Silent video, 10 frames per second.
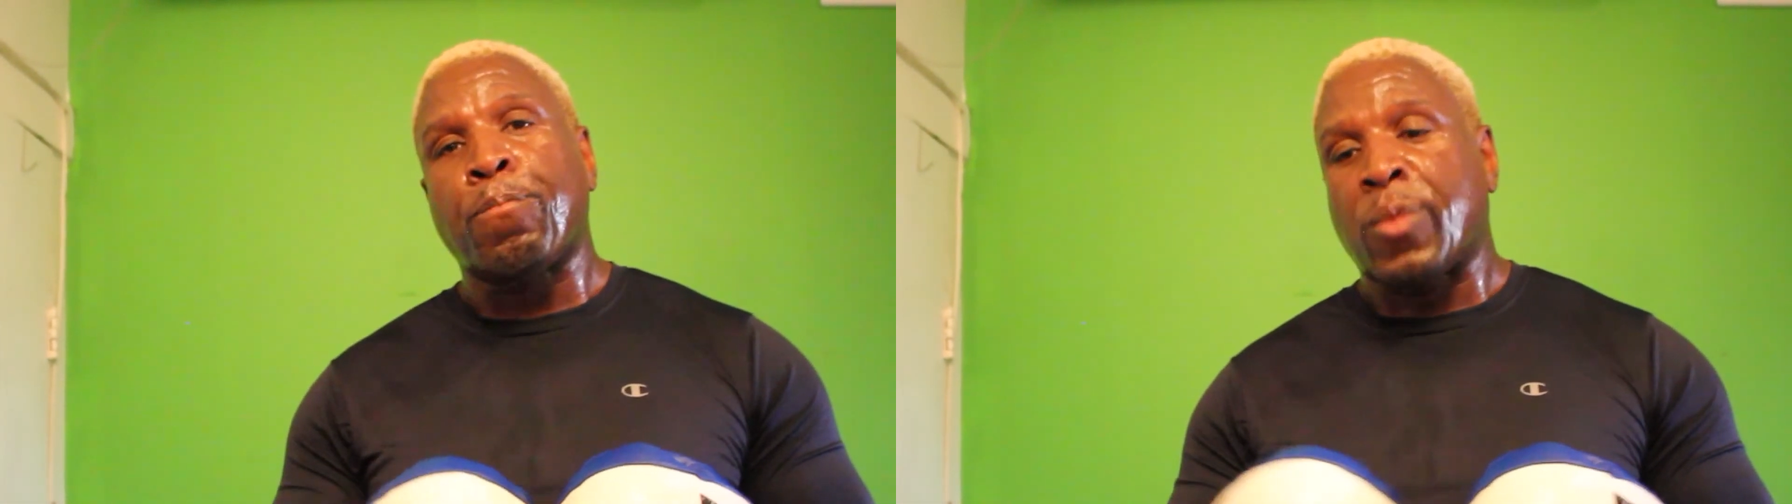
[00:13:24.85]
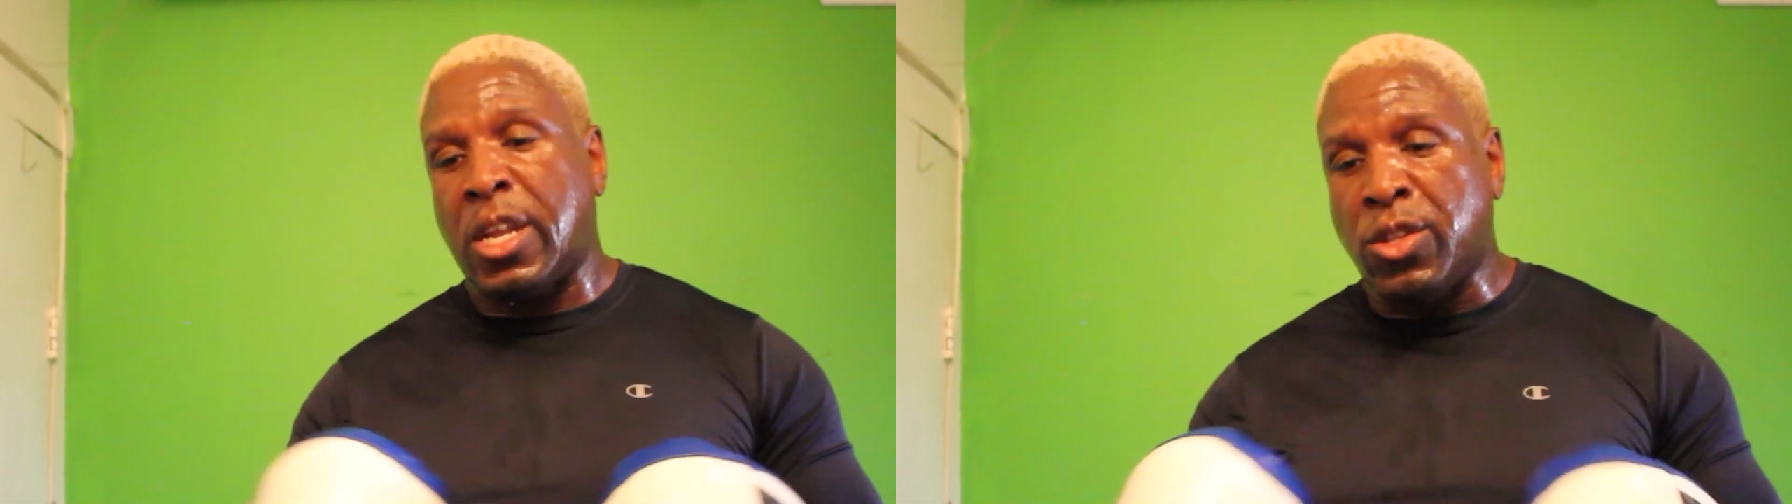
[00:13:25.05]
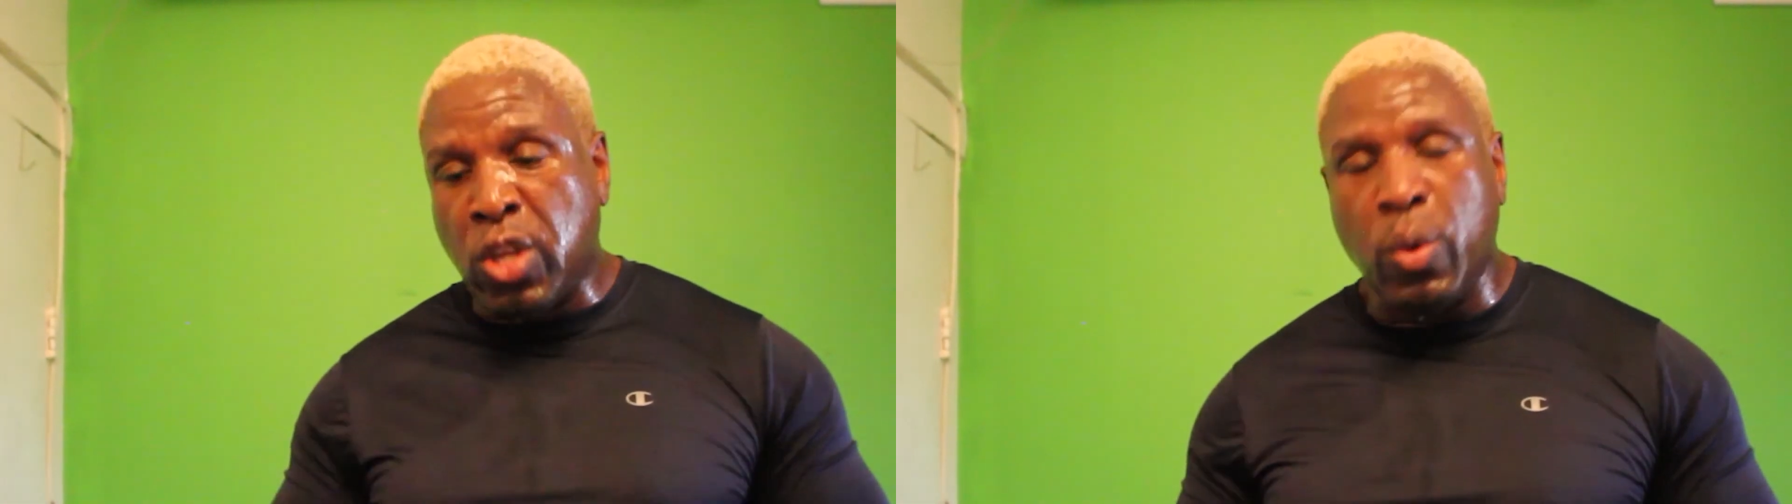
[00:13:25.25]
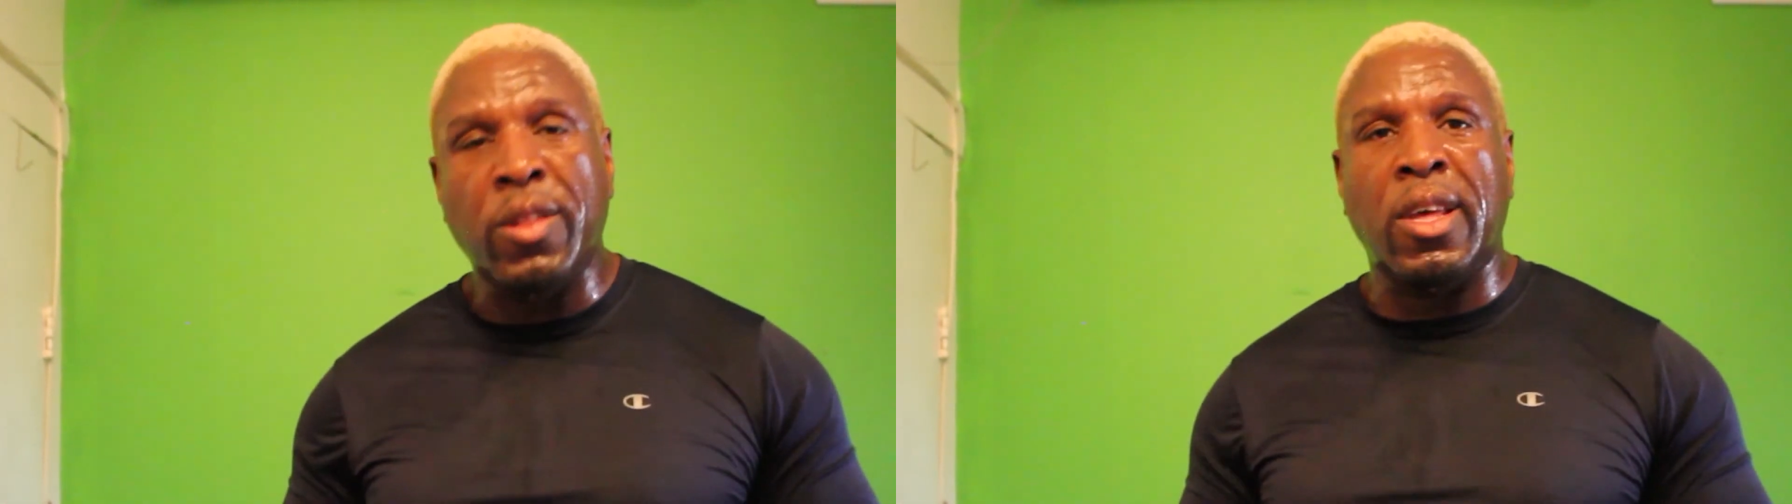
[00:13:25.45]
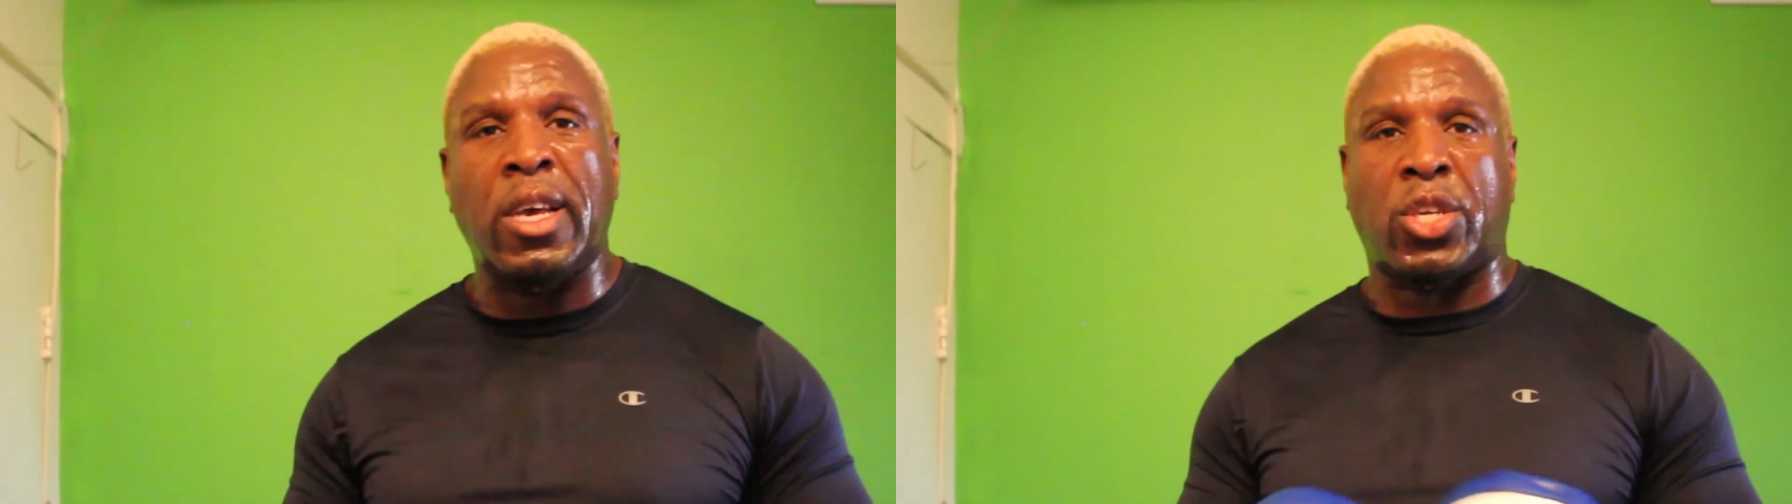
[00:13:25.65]
And doing
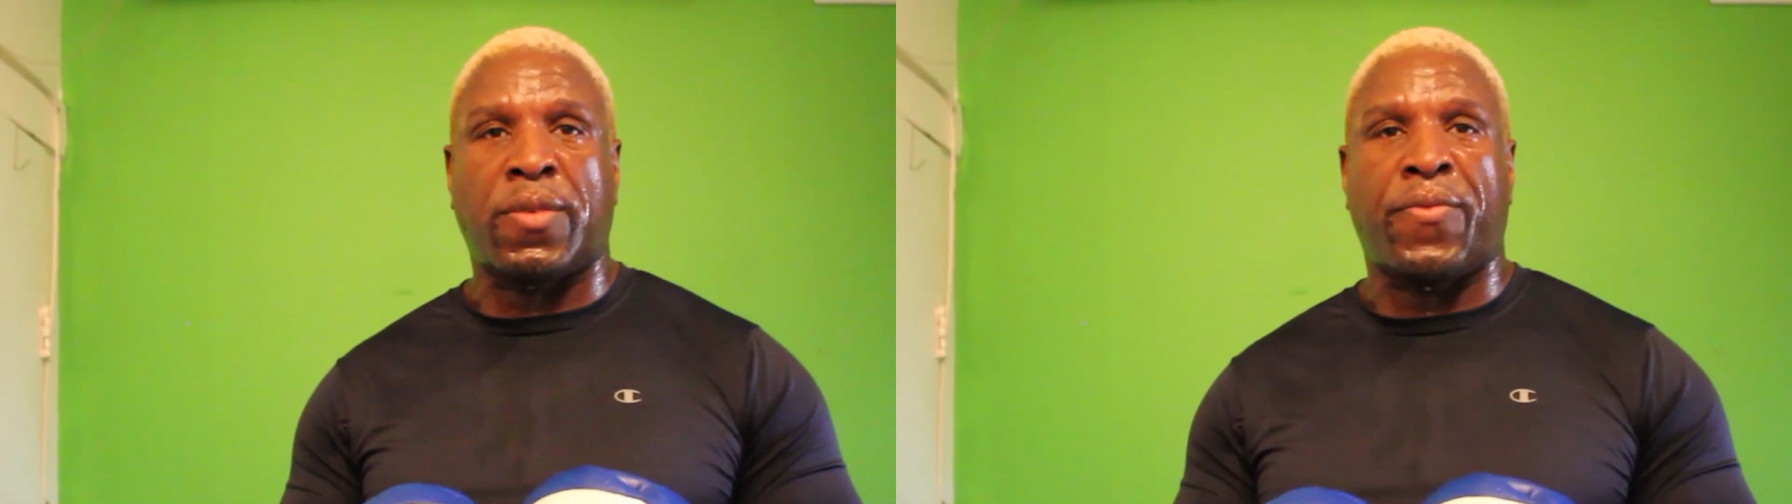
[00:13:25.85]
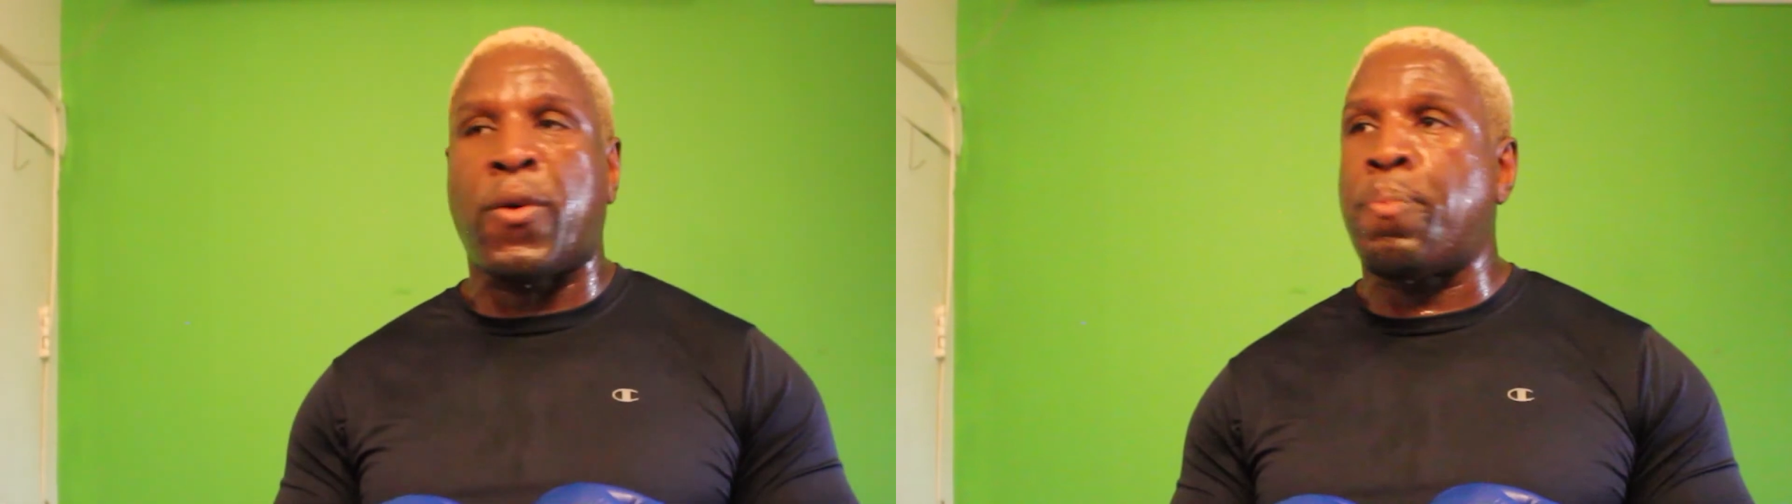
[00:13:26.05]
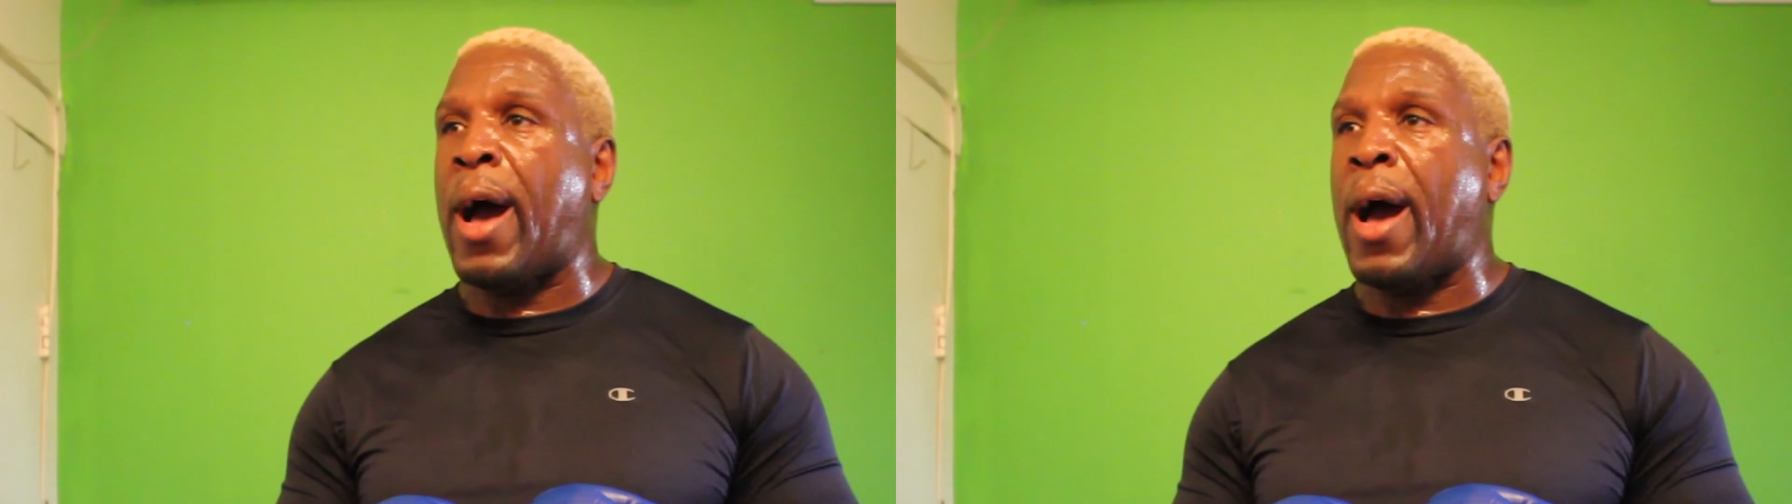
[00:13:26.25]
this for